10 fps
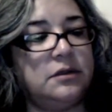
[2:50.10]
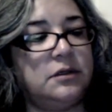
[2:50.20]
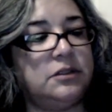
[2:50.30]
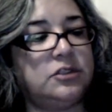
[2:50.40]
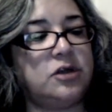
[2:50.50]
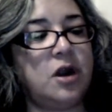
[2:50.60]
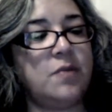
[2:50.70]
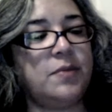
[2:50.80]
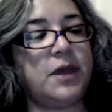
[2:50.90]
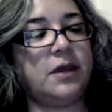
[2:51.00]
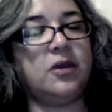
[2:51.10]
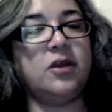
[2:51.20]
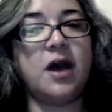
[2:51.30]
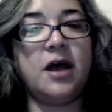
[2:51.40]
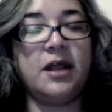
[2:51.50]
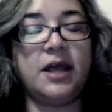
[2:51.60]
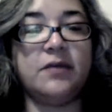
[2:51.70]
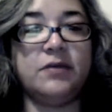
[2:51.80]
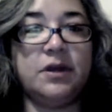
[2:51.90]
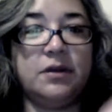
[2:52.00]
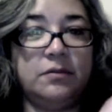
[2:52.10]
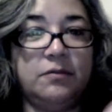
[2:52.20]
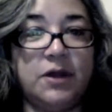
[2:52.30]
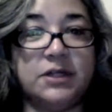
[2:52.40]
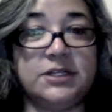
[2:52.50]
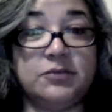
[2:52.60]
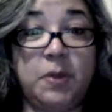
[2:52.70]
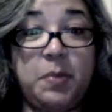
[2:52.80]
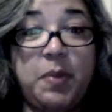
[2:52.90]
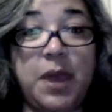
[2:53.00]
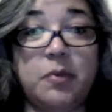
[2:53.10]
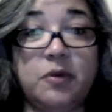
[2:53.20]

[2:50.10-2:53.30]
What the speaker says: sharp. Like, you know how like when you want to just rip a paper,